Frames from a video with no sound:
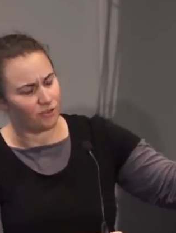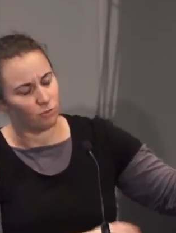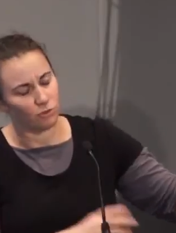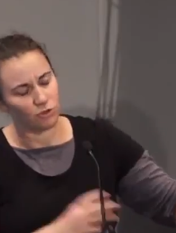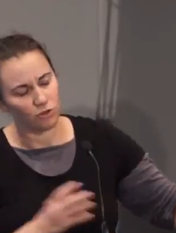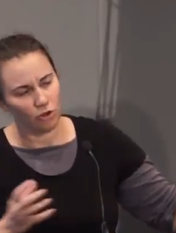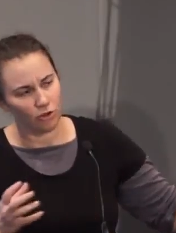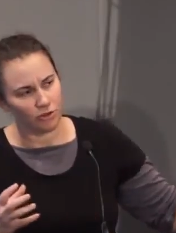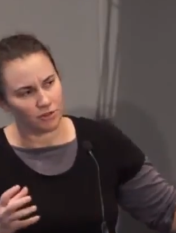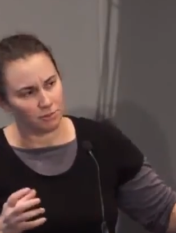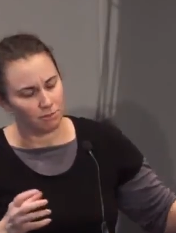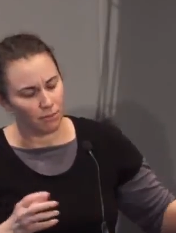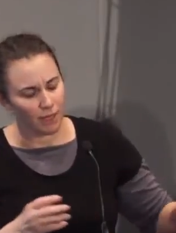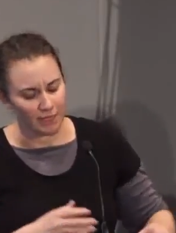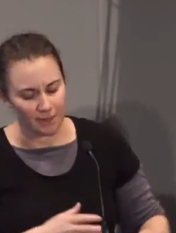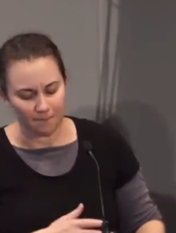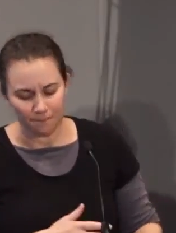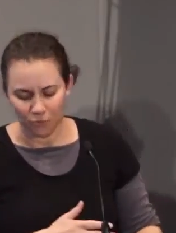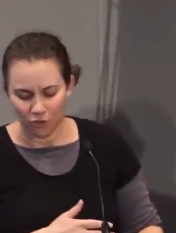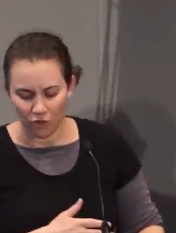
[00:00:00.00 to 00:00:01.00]
which will cost them
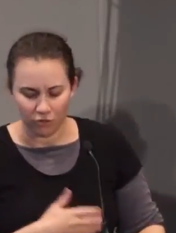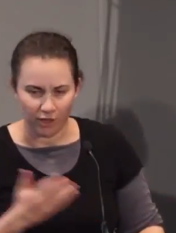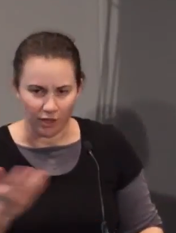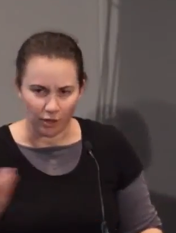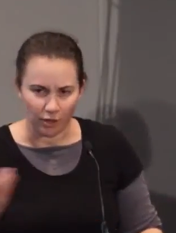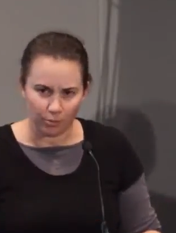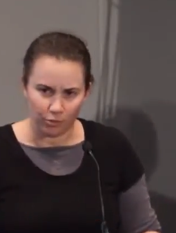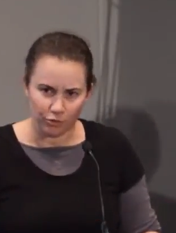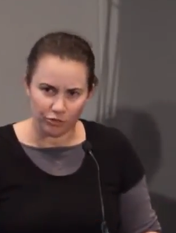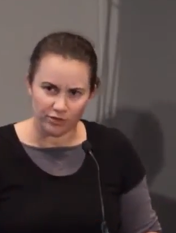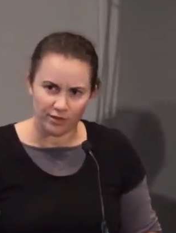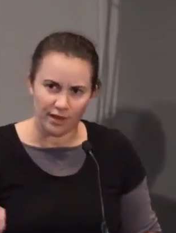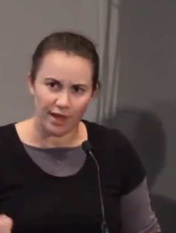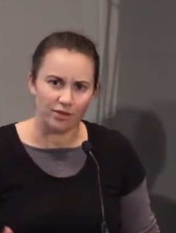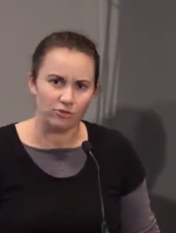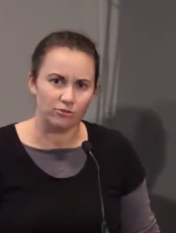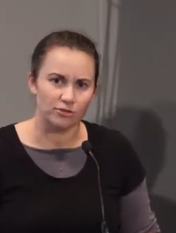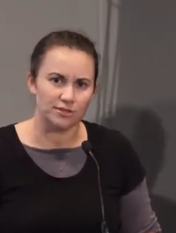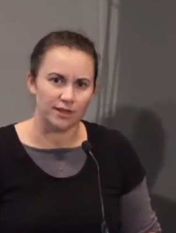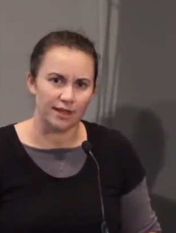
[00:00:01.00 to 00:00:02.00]
money, they could put the
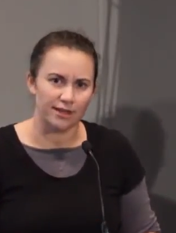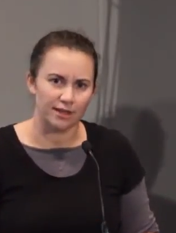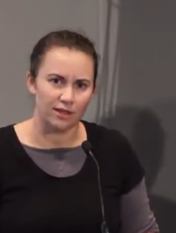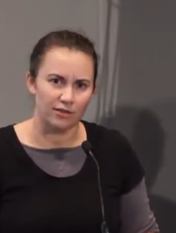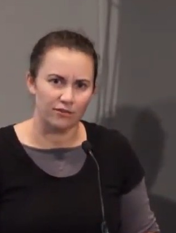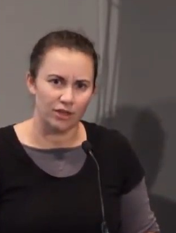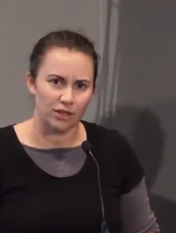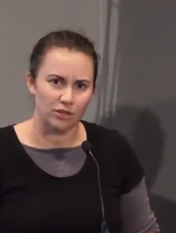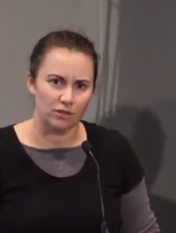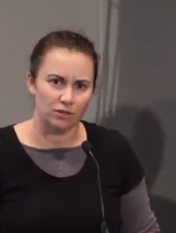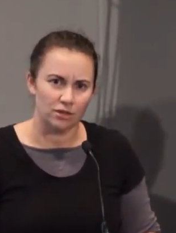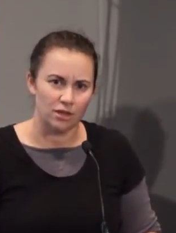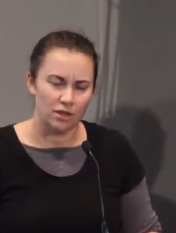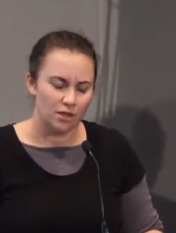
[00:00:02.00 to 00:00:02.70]
data in data gov.au,